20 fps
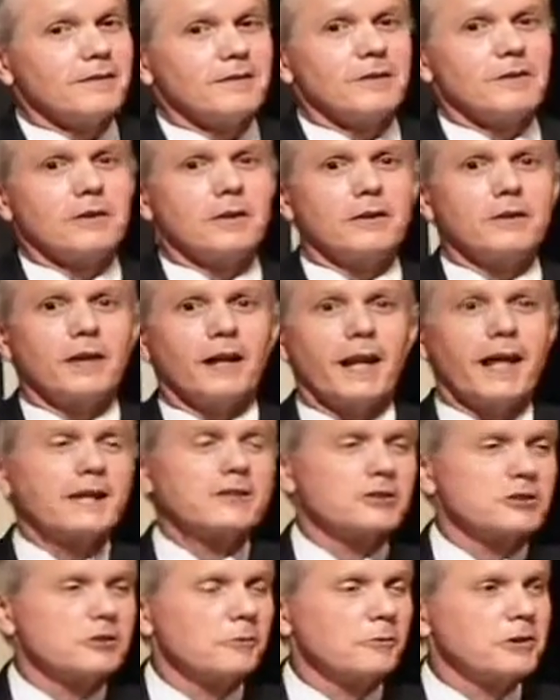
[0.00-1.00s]
The
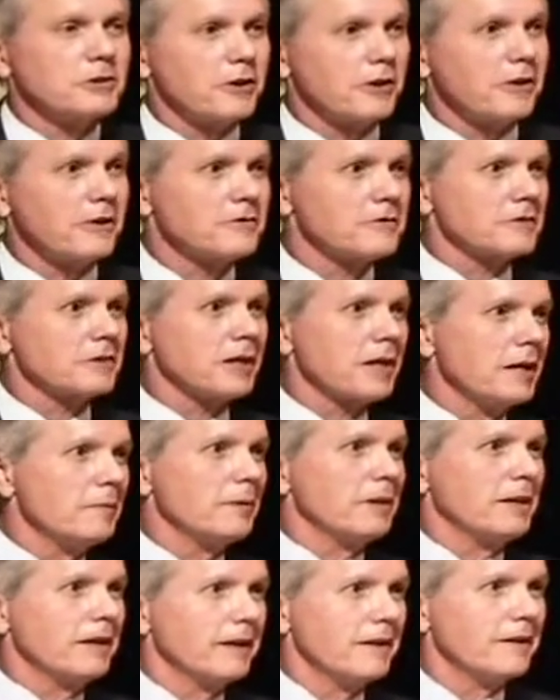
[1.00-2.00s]
election returns are
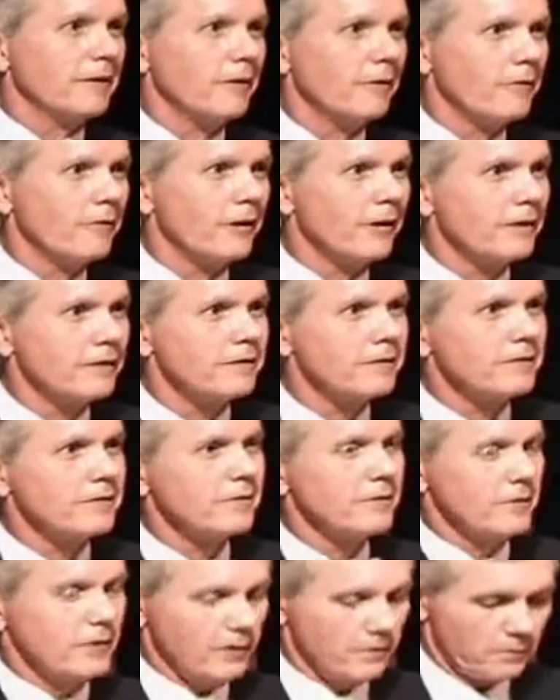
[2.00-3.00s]
coming in on
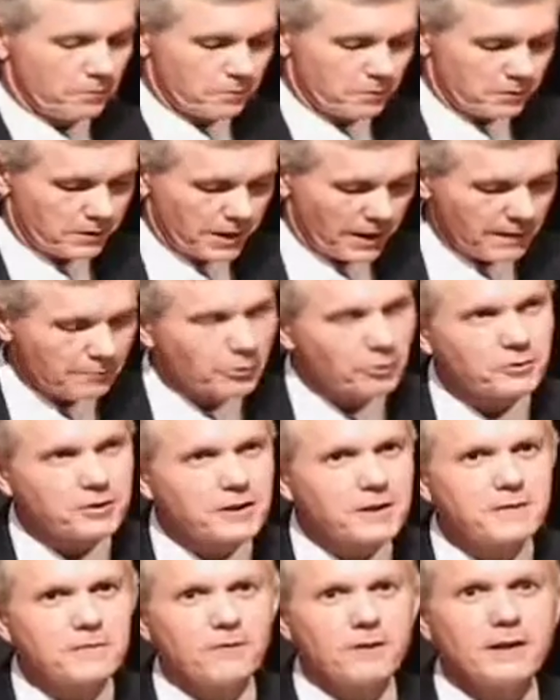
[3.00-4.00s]
the cable
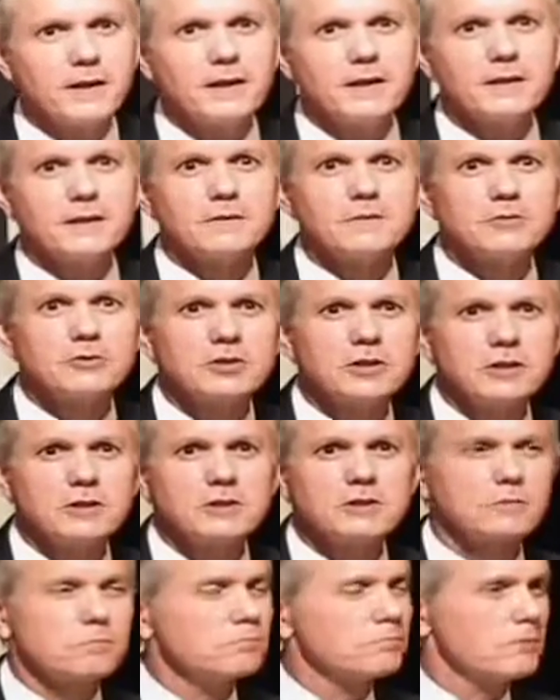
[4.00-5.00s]
TV, and
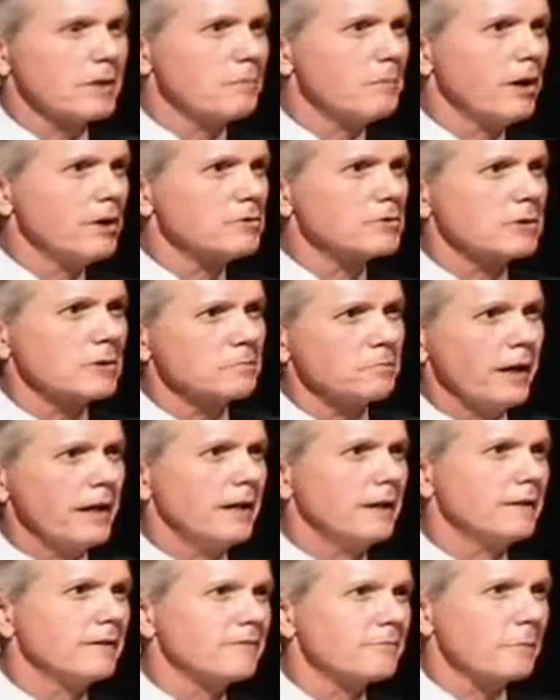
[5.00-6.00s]
she's the most
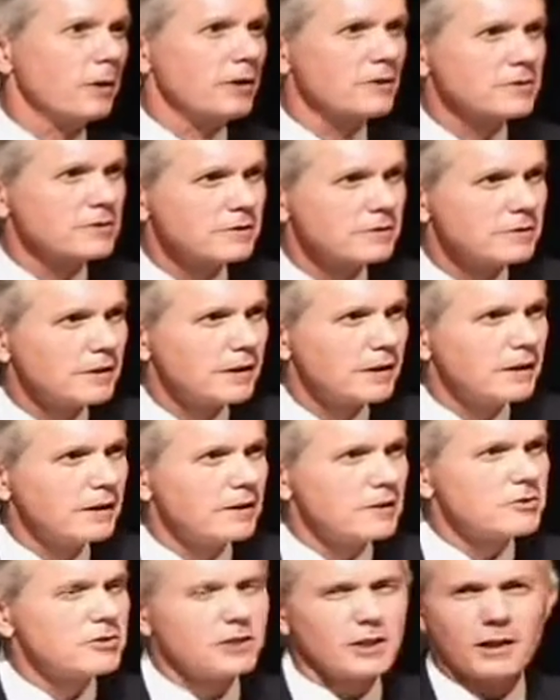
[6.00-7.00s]
competitive person.
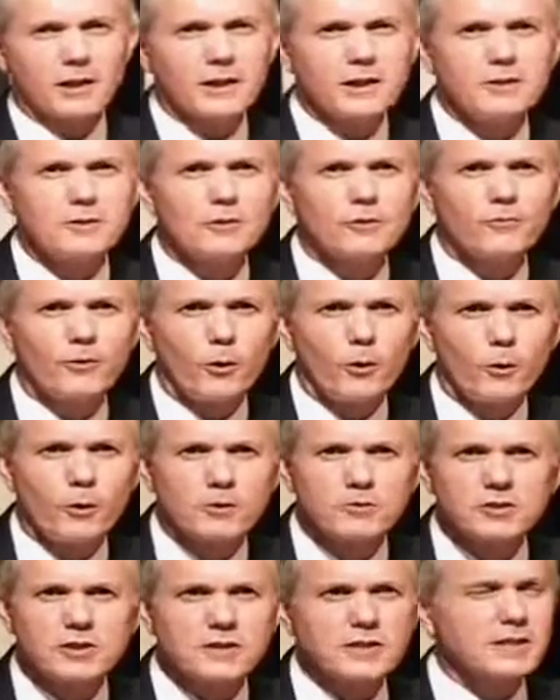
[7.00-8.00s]
She leans
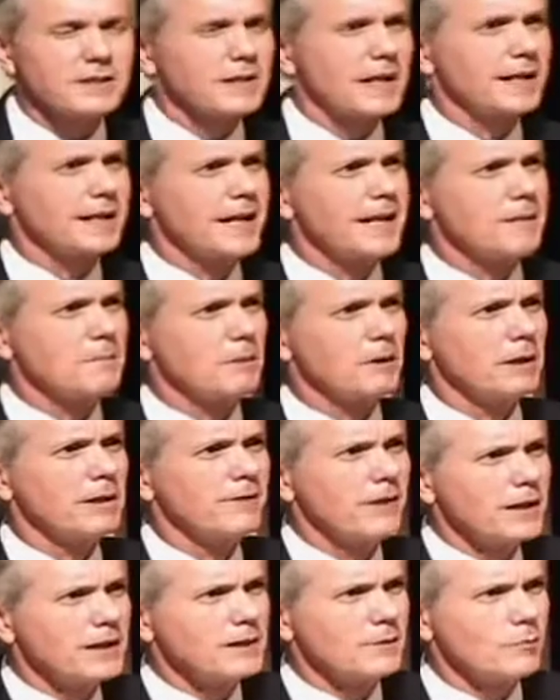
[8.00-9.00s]
forward. She says, I can't
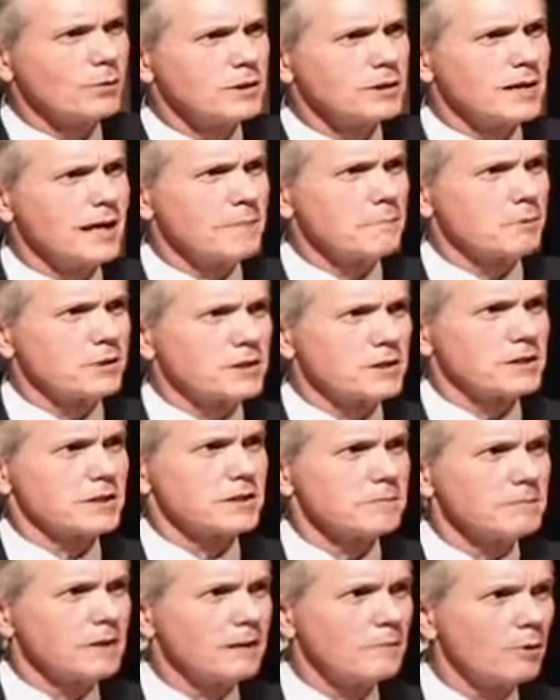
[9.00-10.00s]
believe I didn't win that
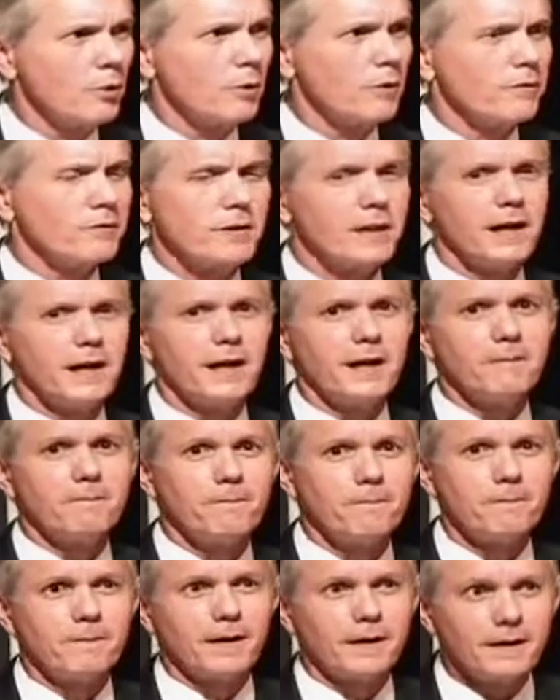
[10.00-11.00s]
precinct by more than that.
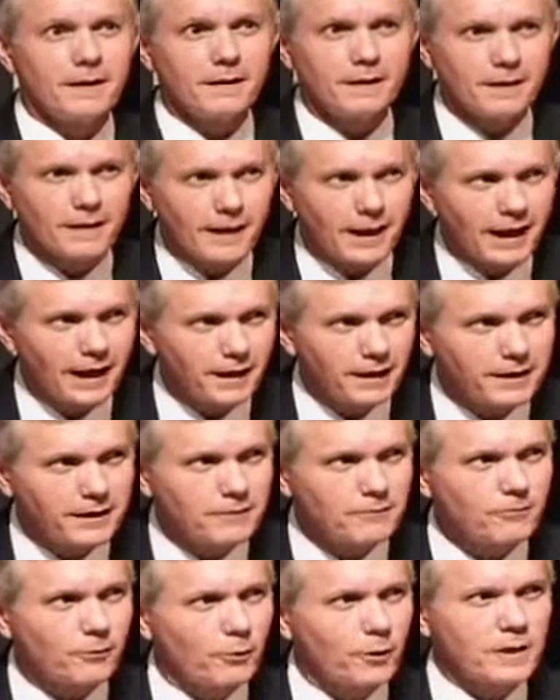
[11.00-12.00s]
I
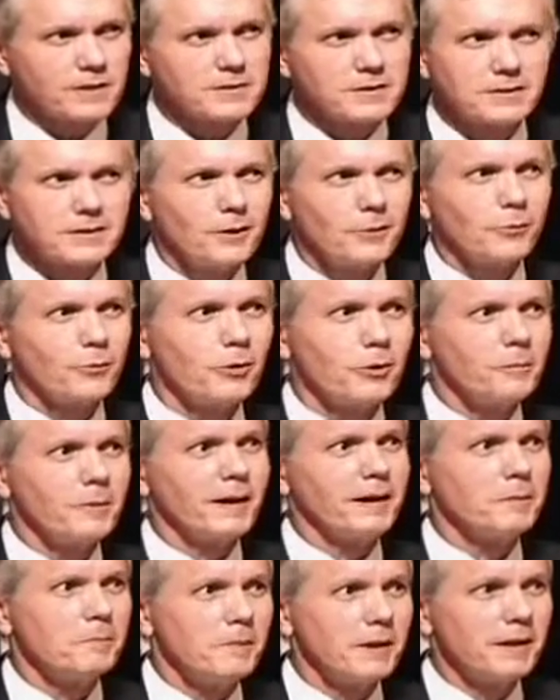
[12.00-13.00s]
leaned forward. I said, don't worry
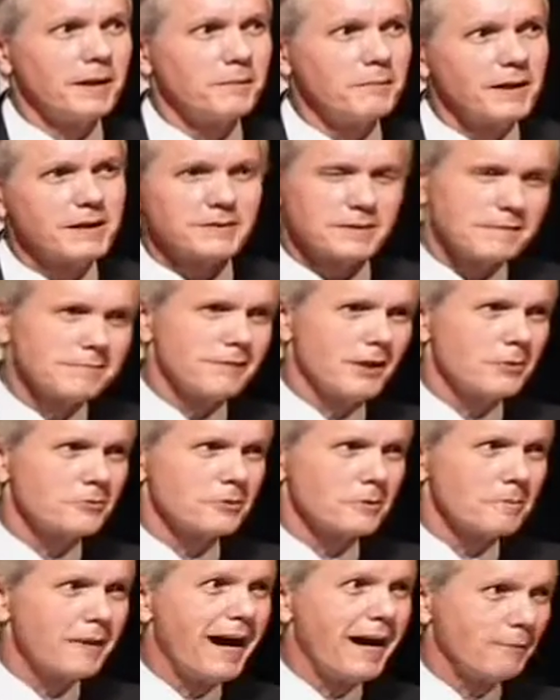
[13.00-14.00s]
about it, babe. I said,
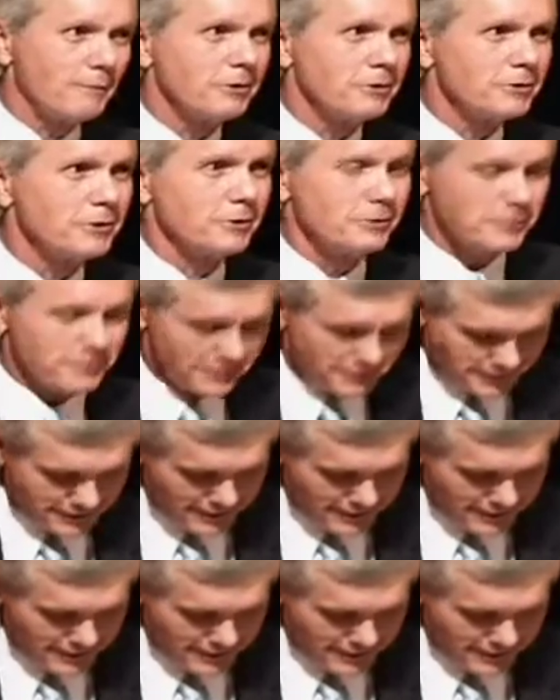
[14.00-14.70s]
those are my returns.